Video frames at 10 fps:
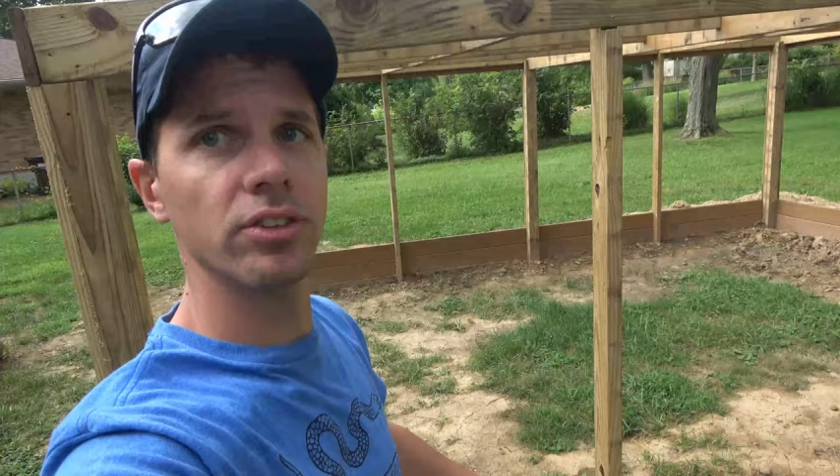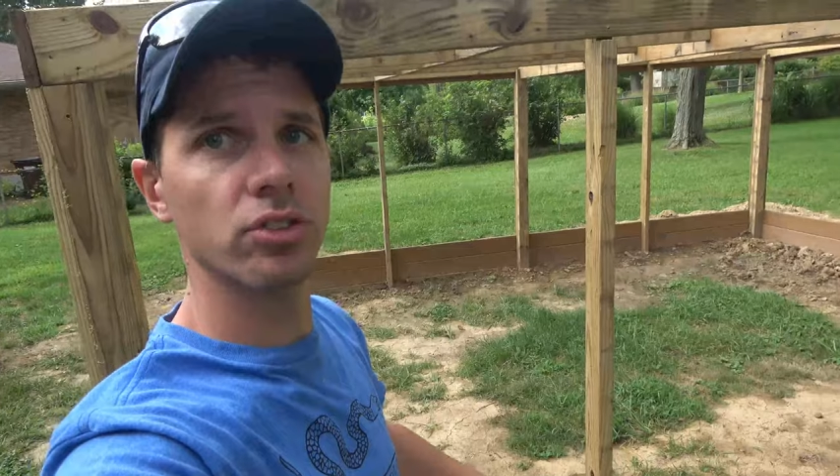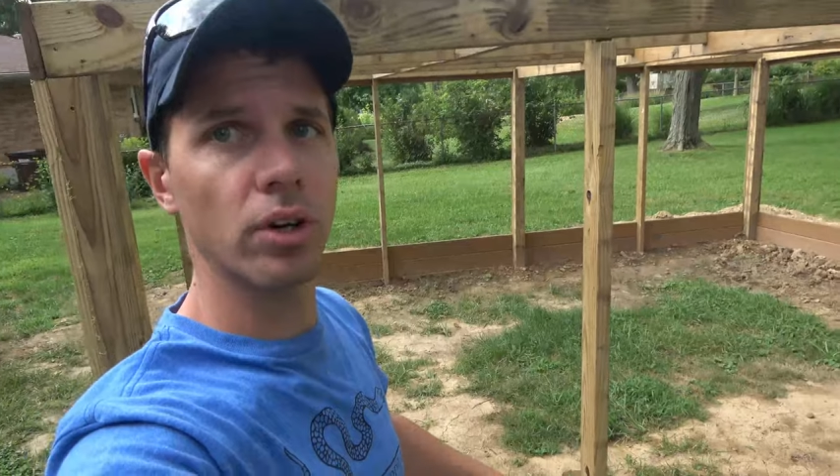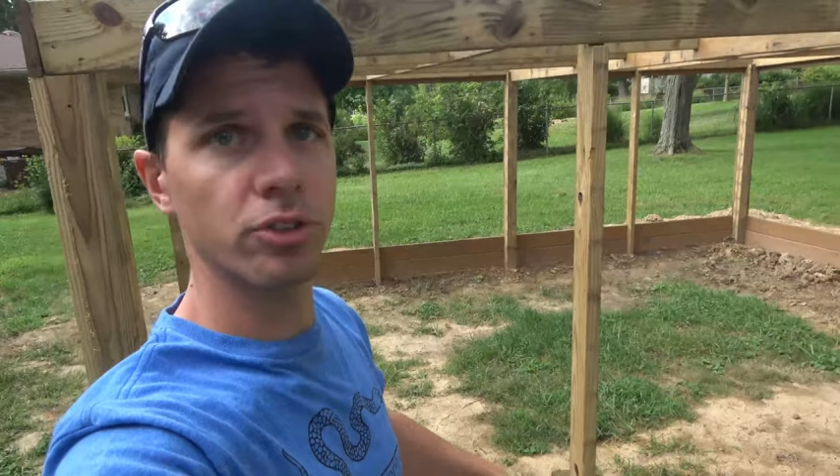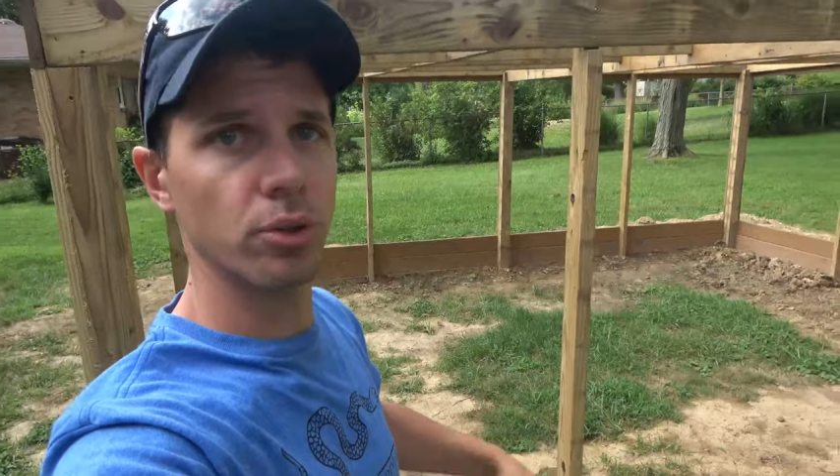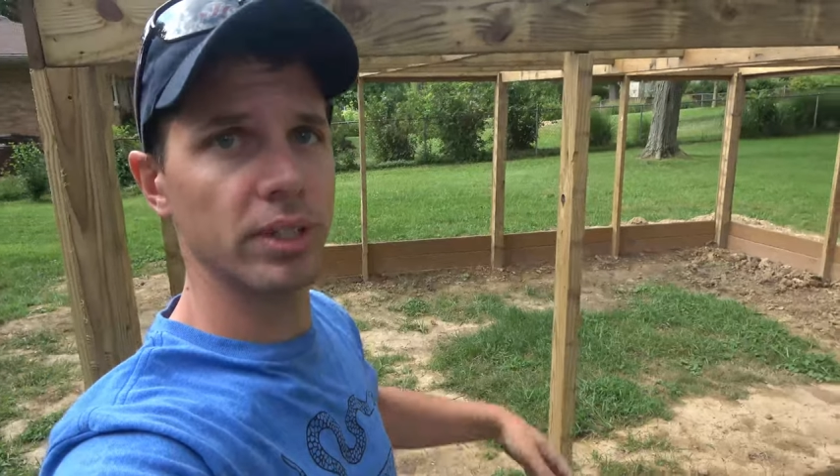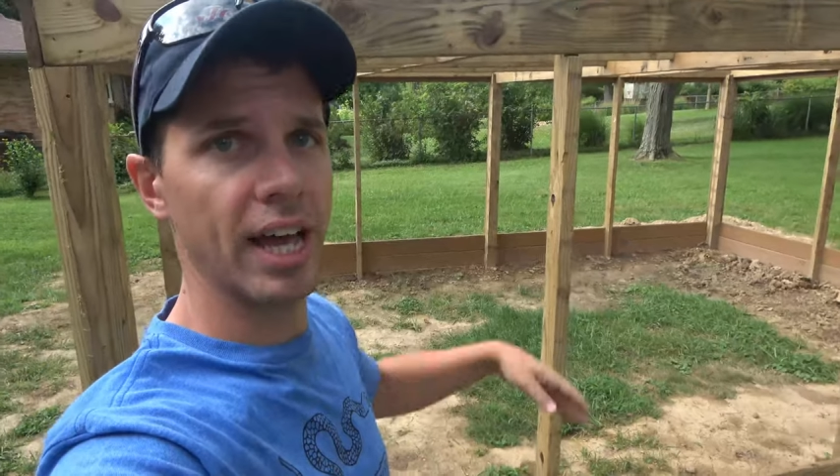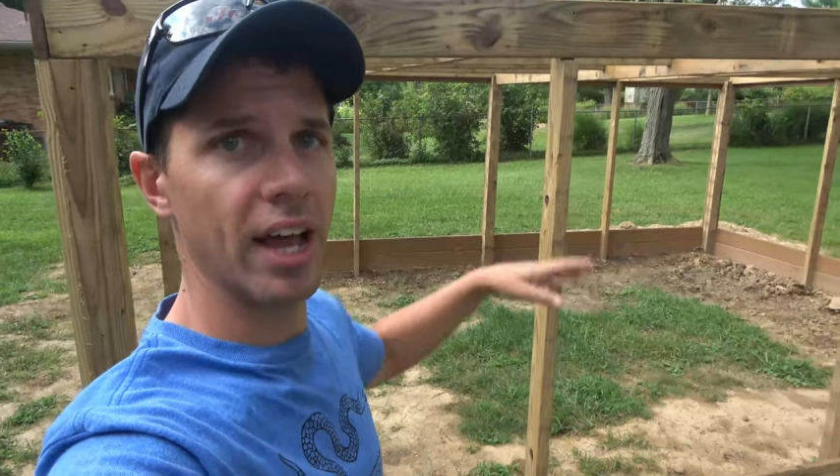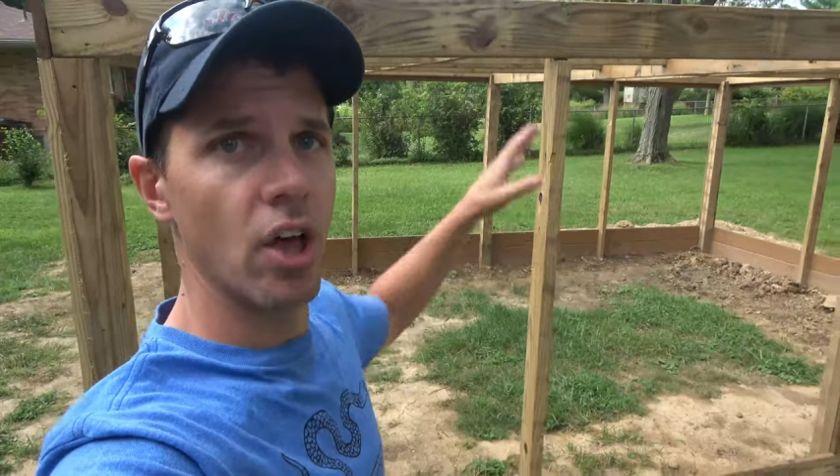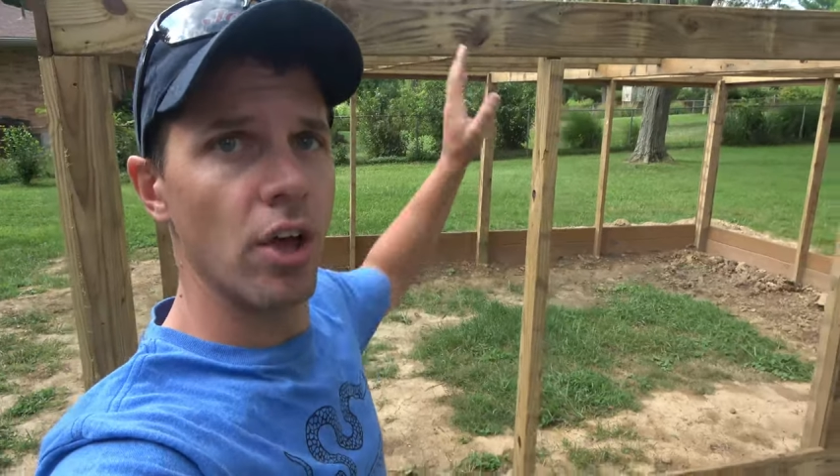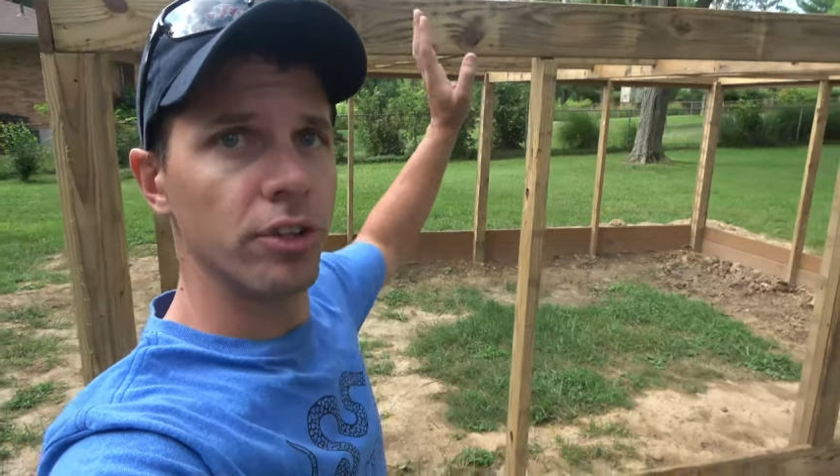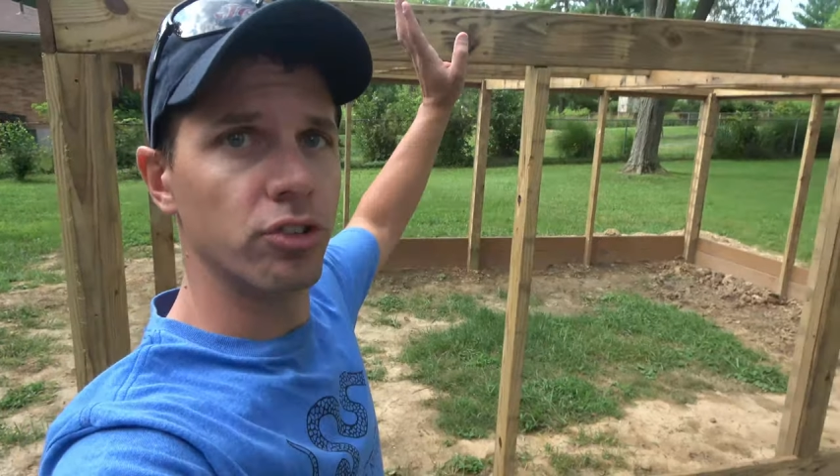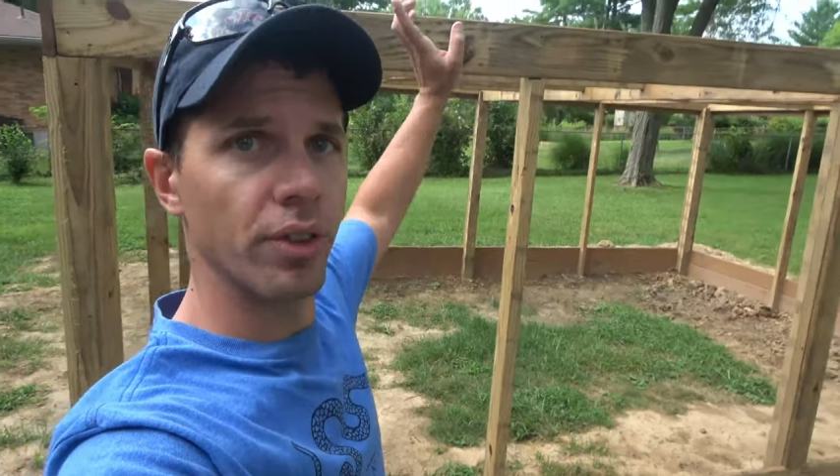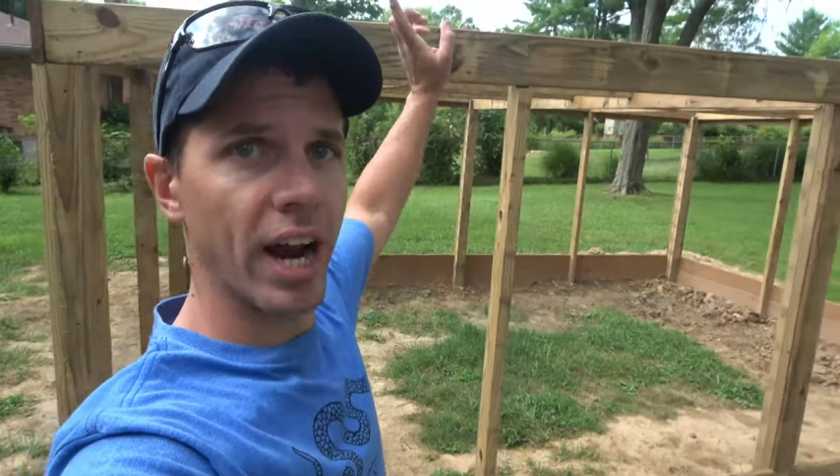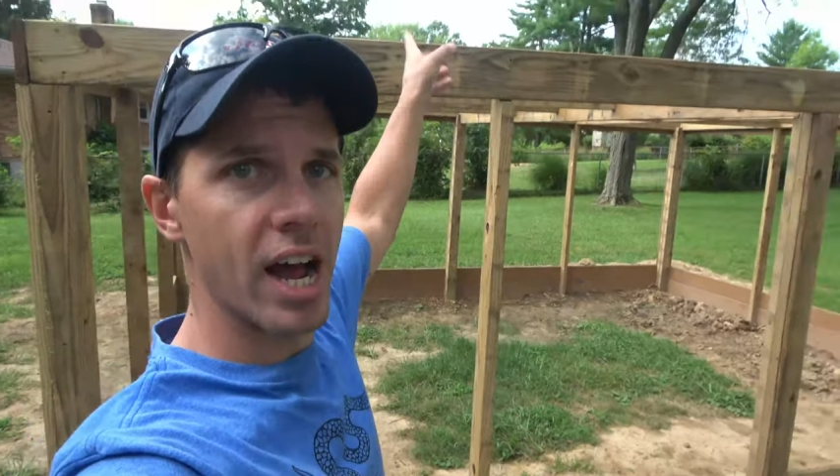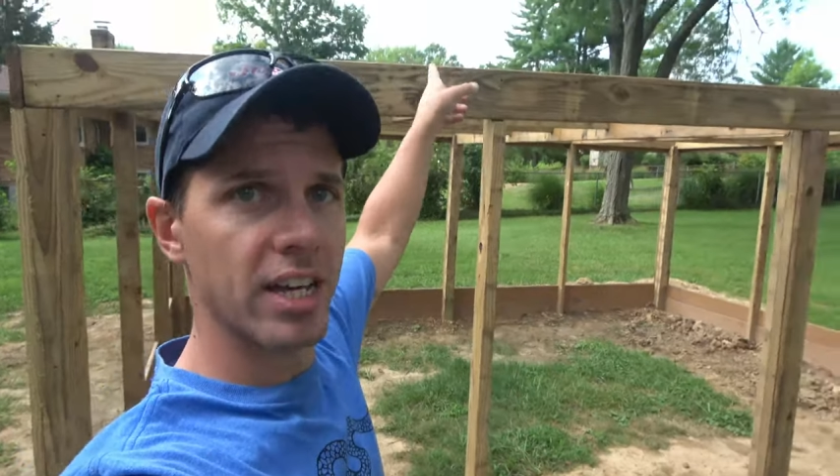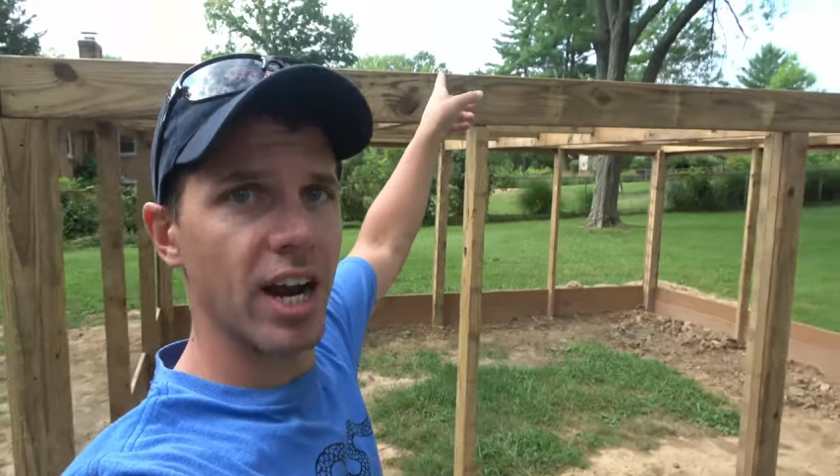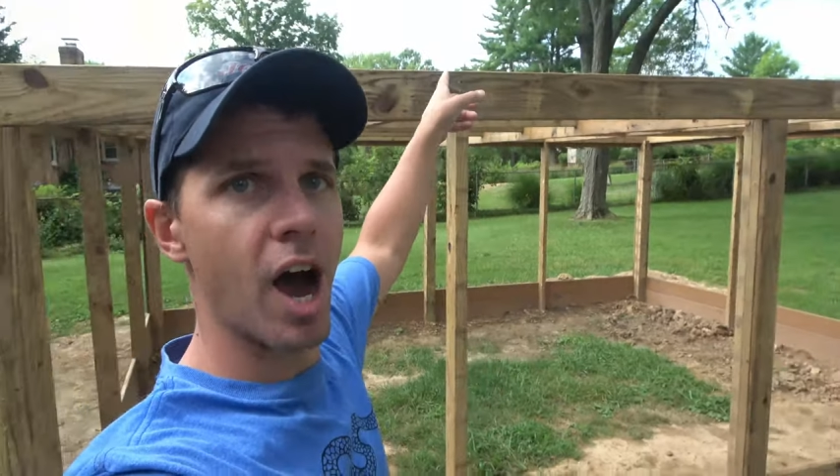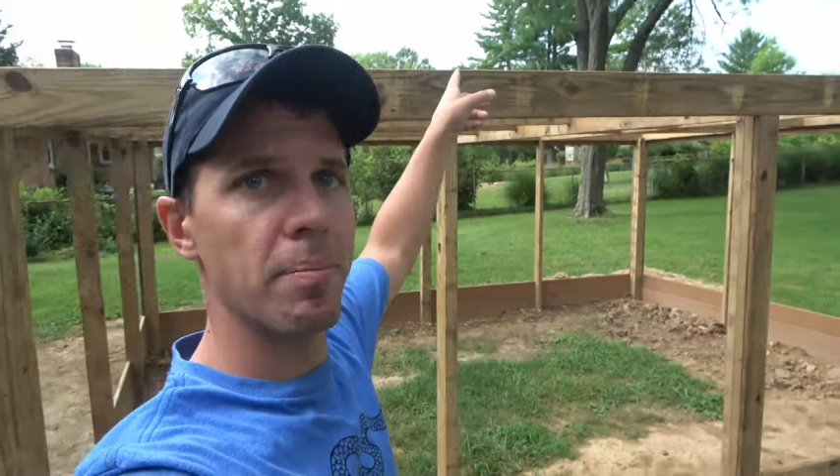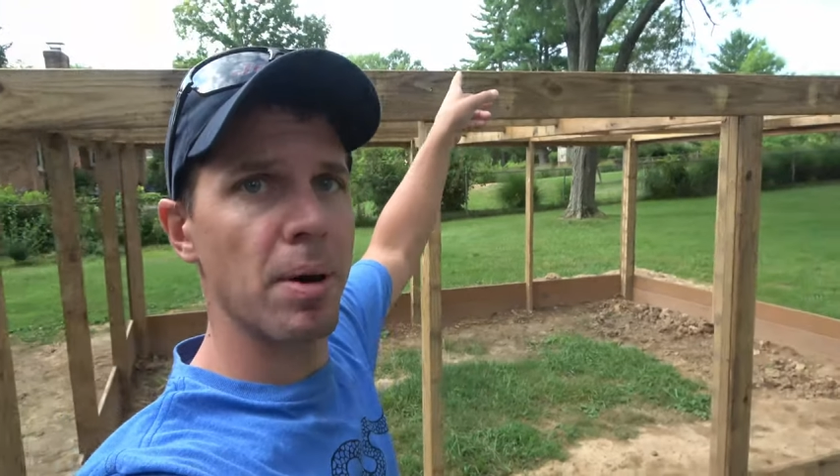and start doing that so that I can
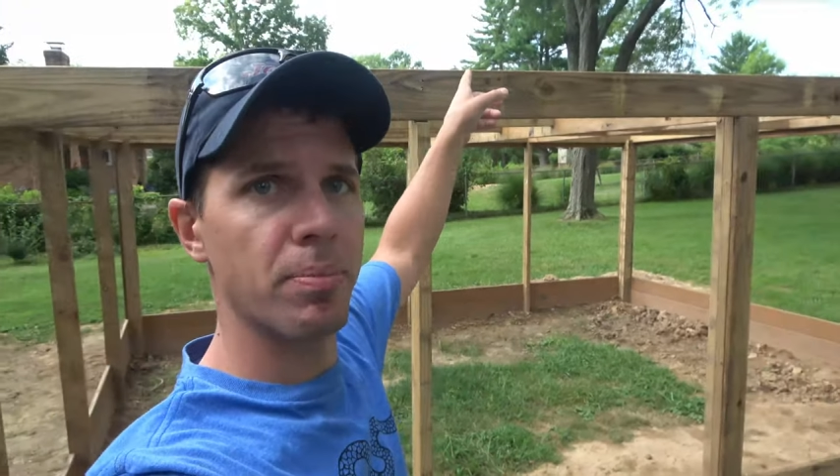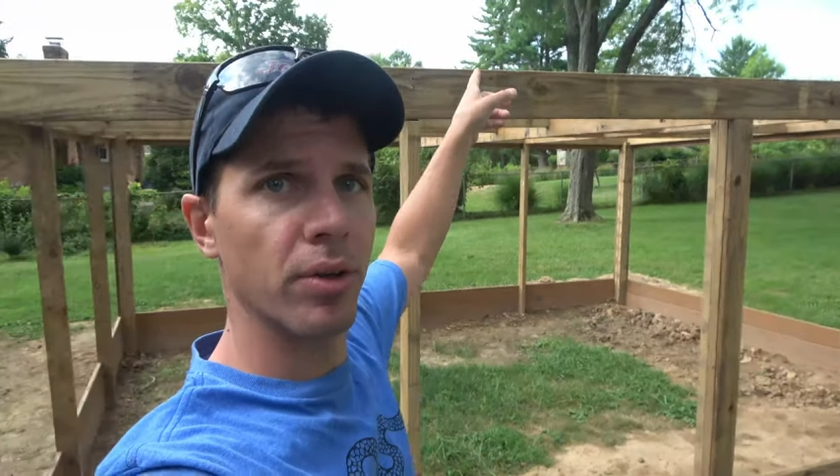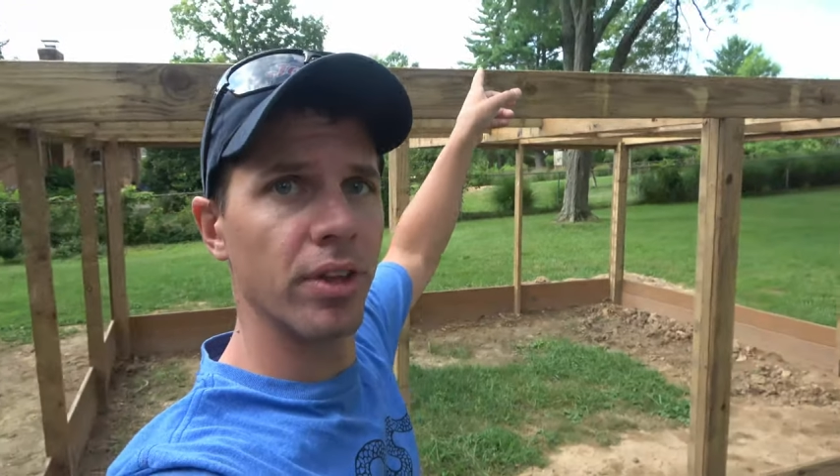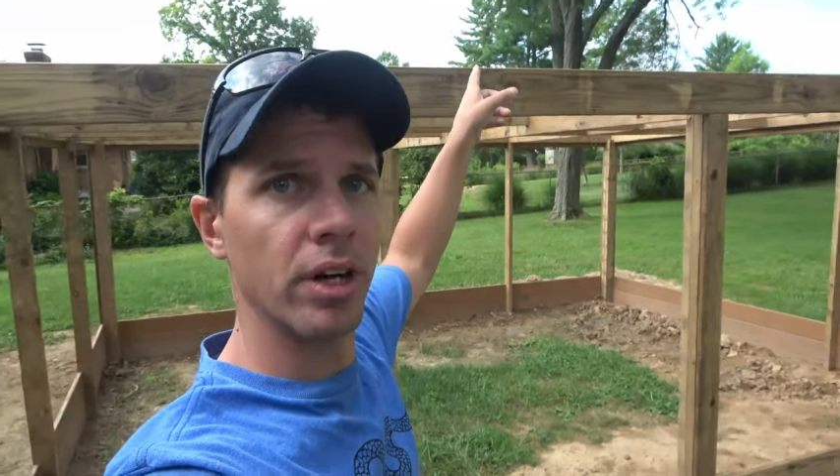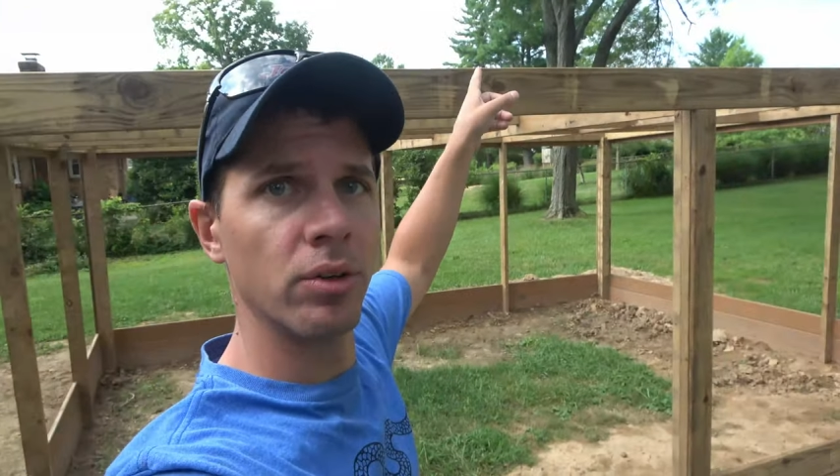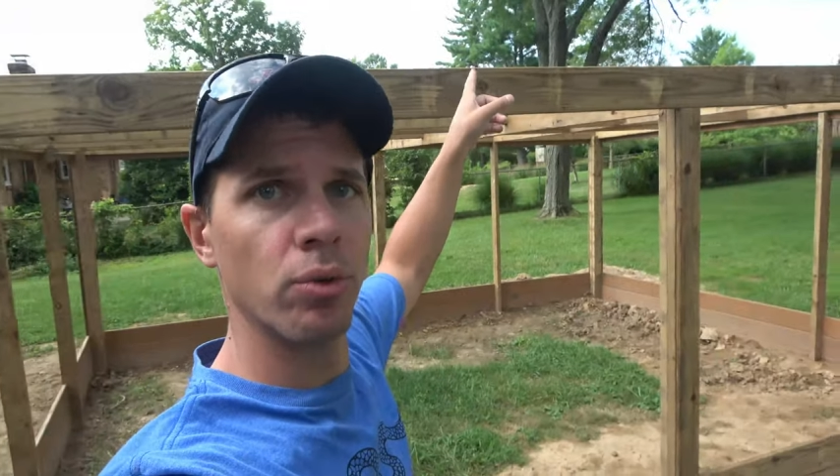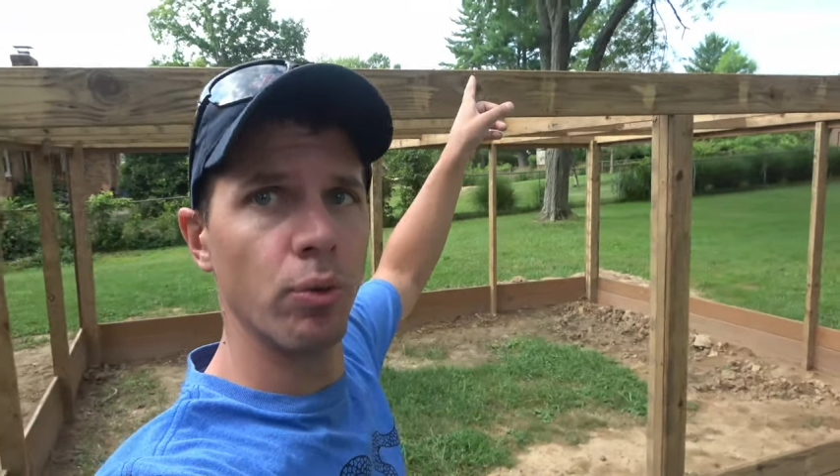hop up on the